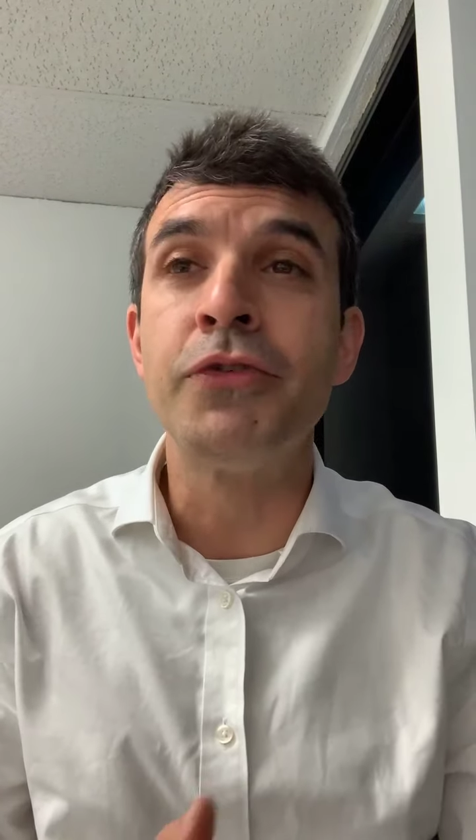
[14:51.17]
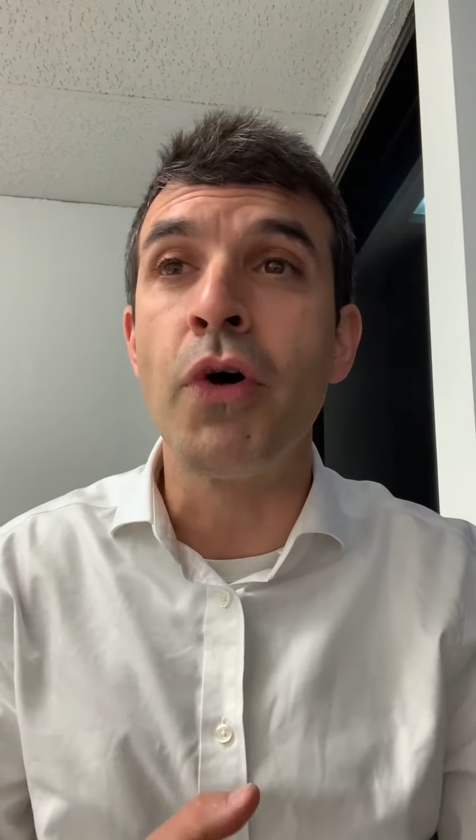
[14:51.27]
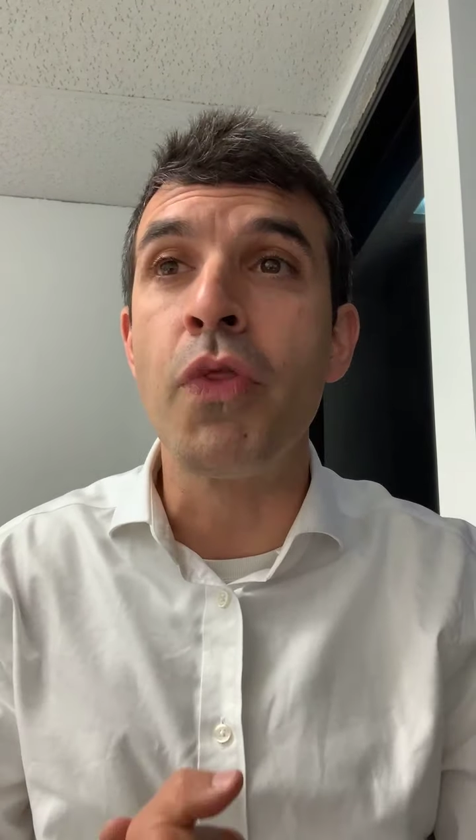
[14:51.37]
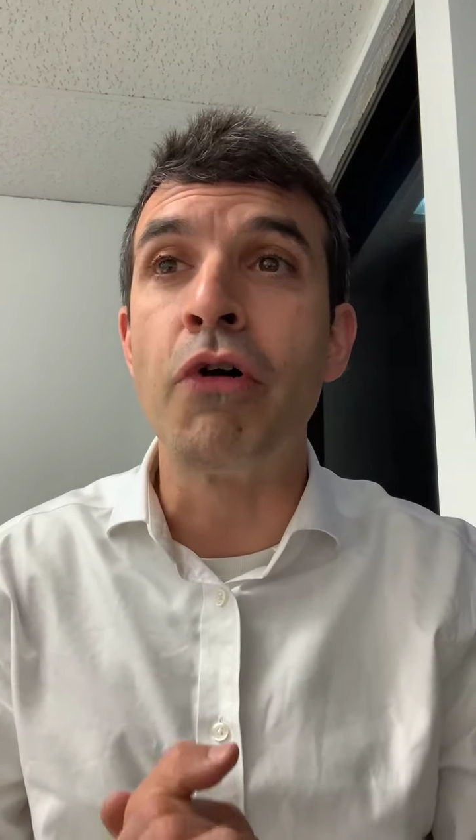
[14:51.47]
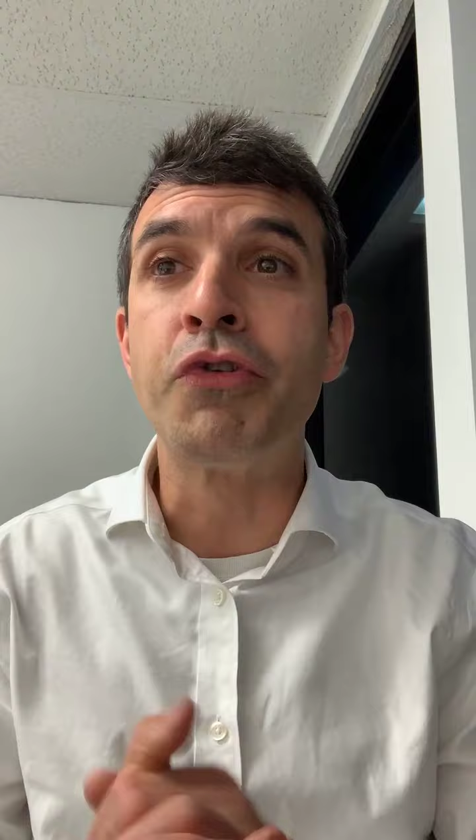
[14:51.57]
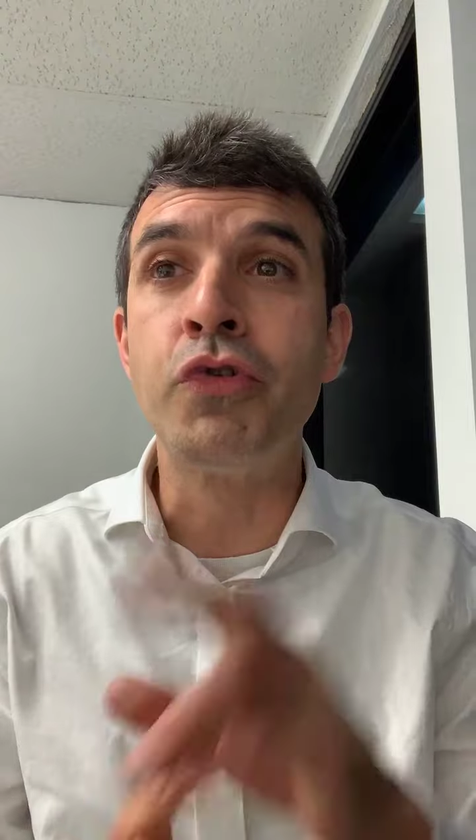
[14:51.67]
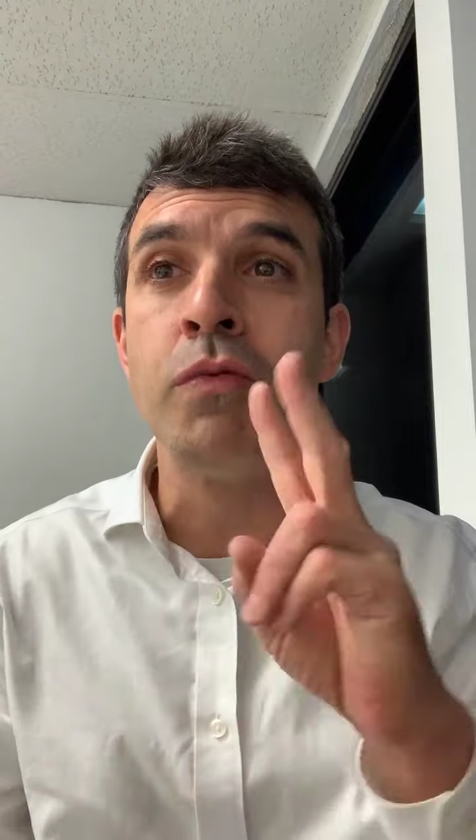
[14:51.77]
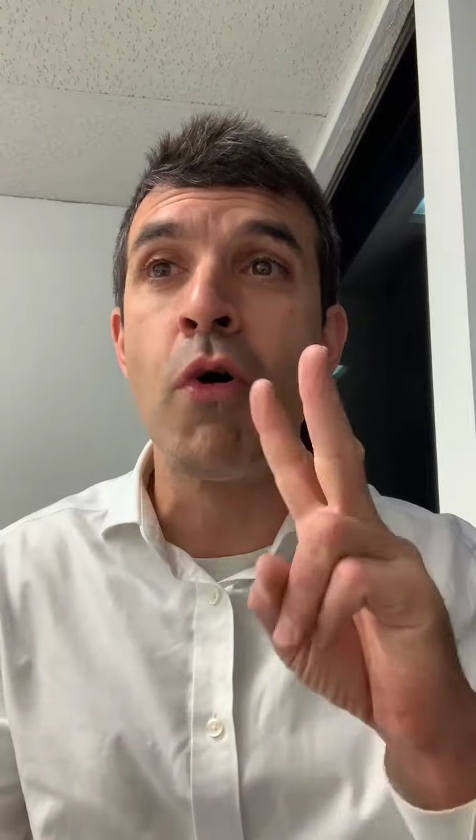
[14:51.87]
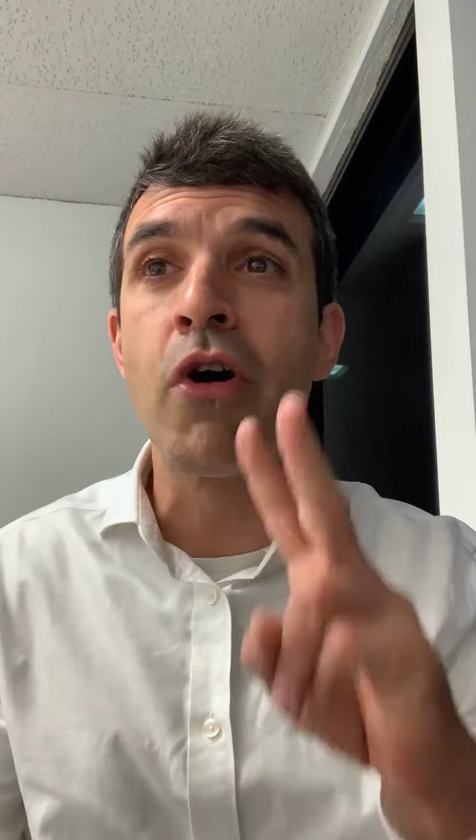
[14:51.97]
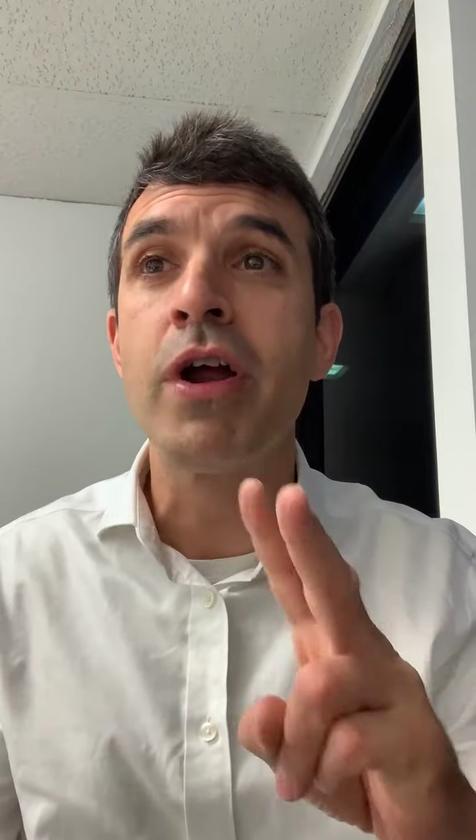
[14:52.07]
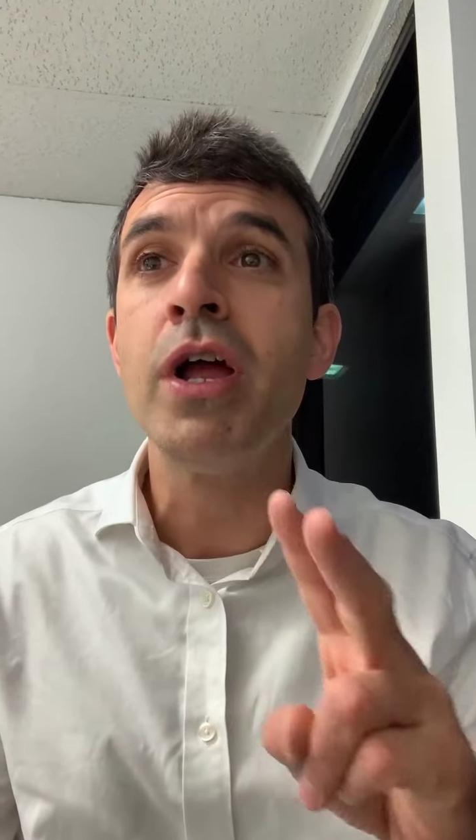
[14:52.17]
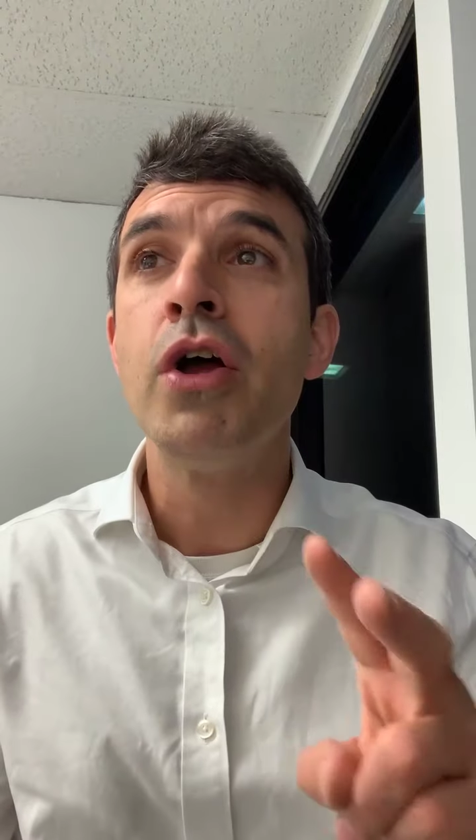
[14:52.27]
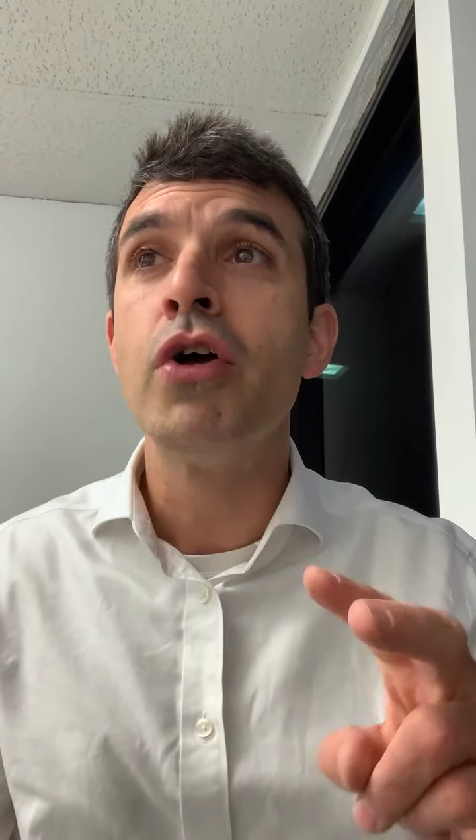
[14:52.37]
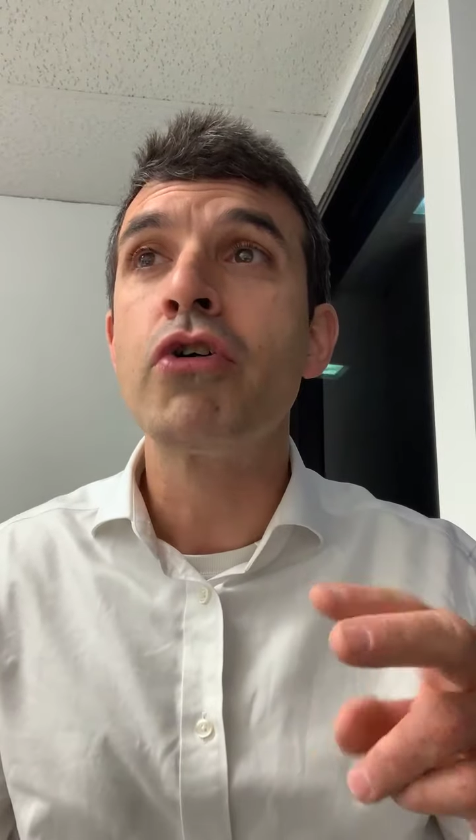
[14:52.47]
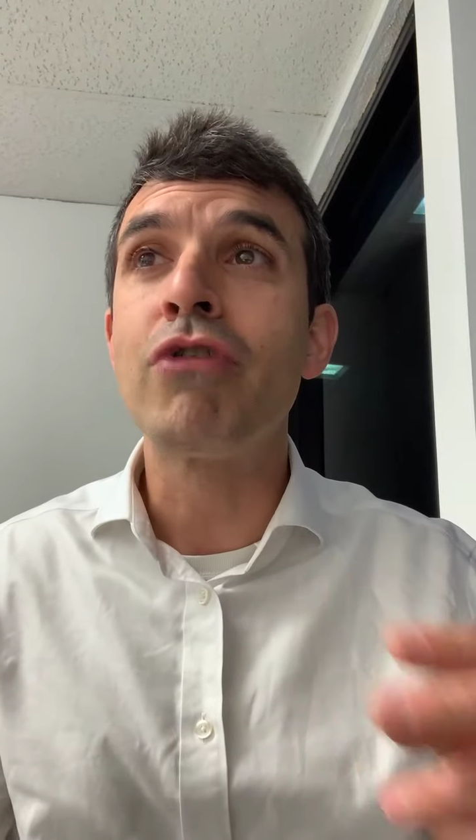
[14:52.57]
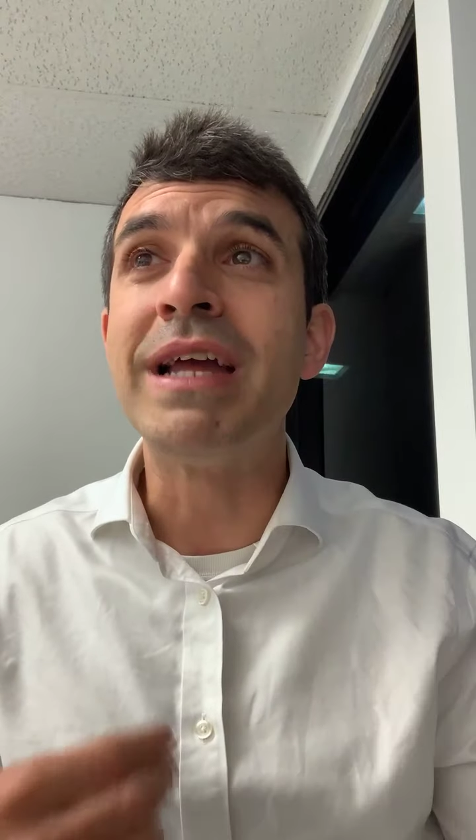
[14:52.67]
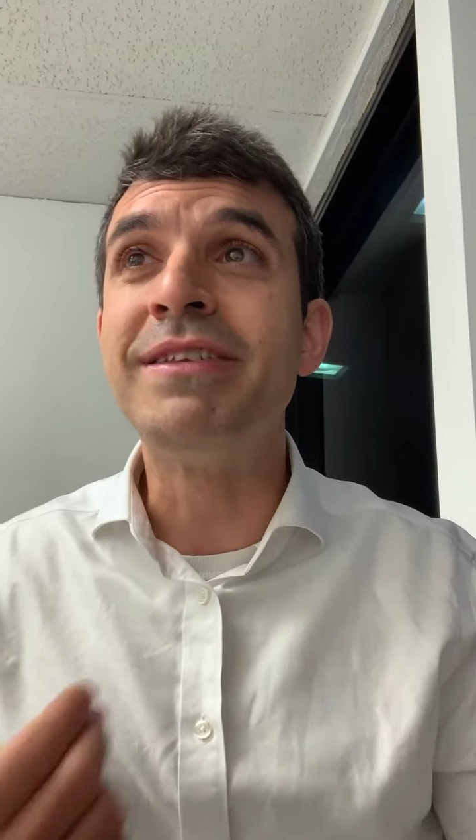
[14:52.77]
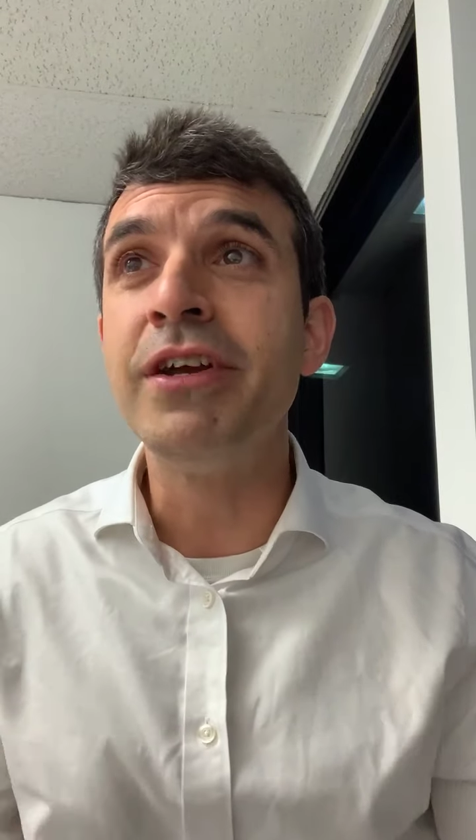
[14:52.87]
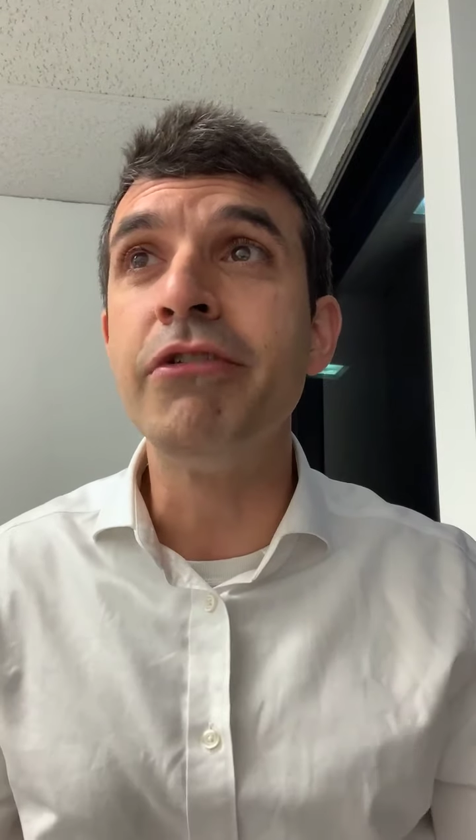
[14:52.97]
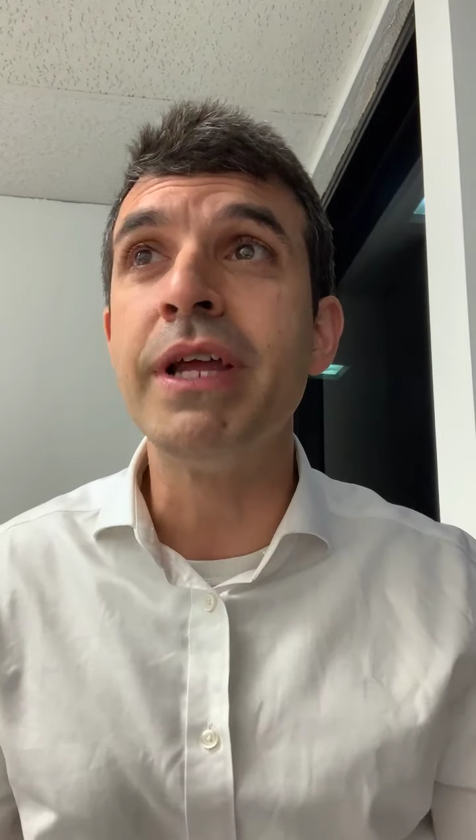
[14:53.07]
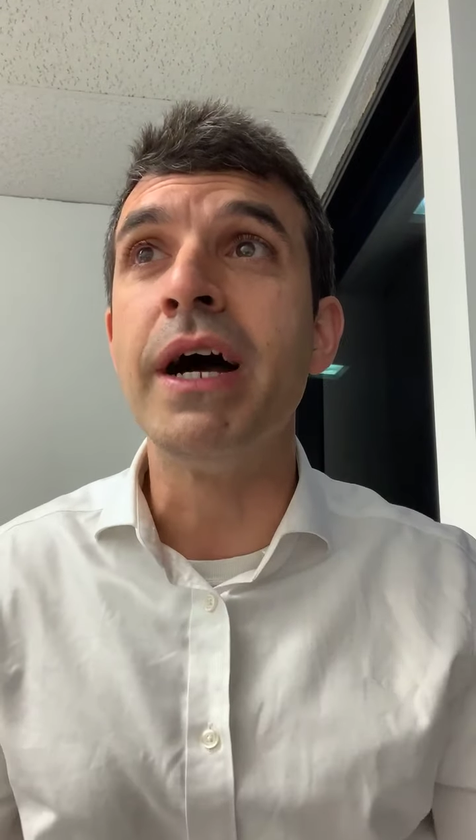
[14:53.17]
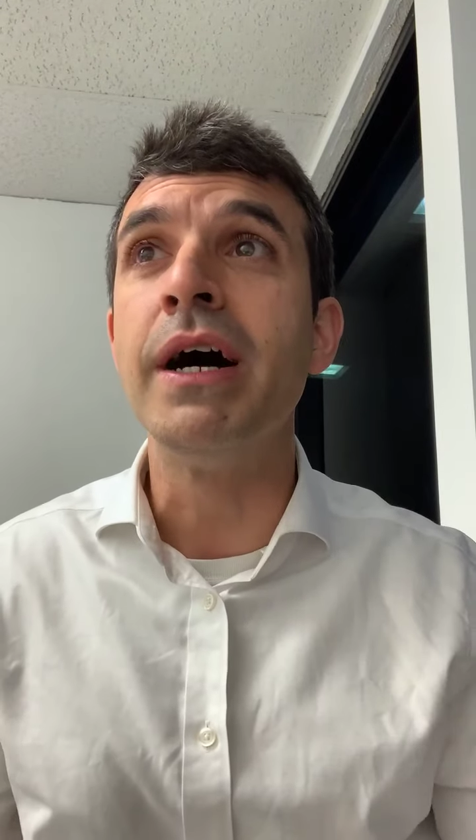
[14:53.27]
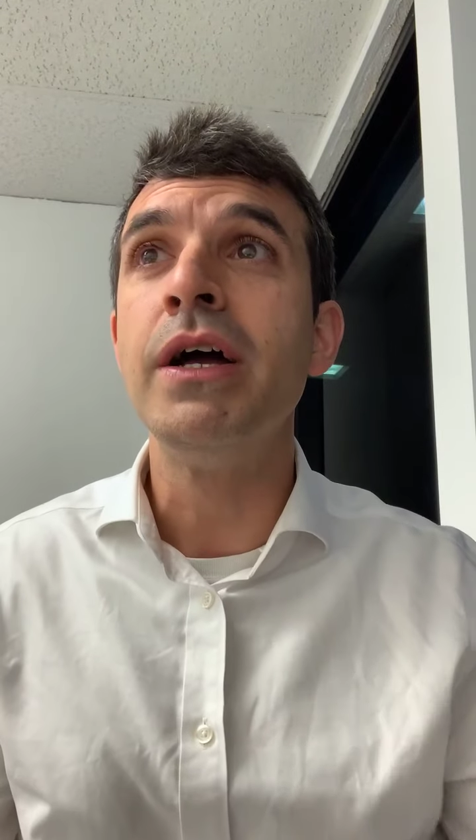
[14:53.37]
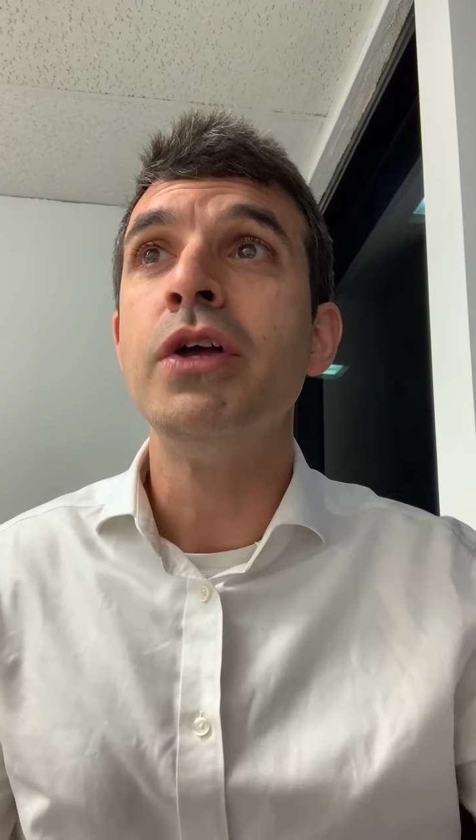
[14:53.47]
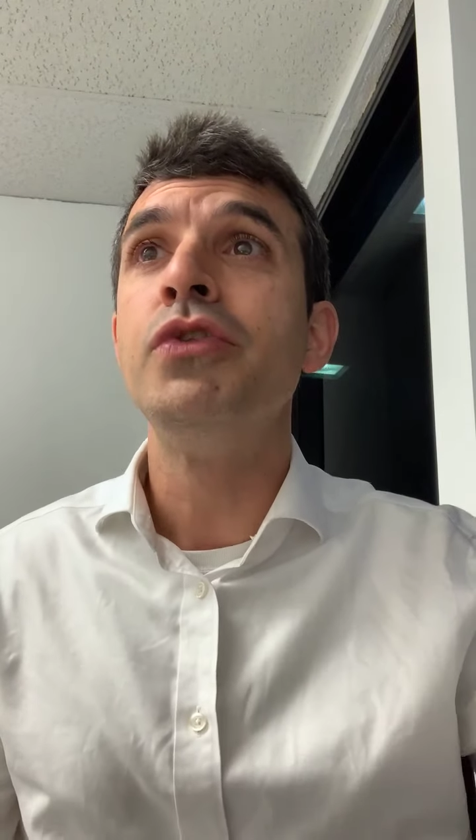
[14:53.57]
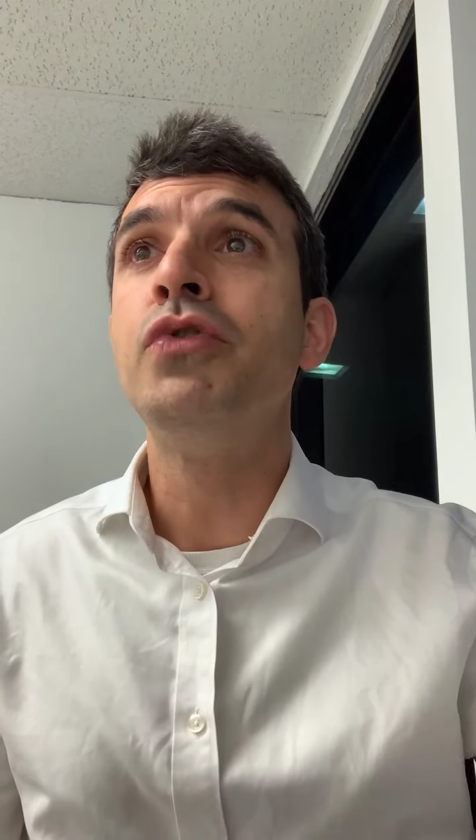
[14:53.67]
So there are two more criteria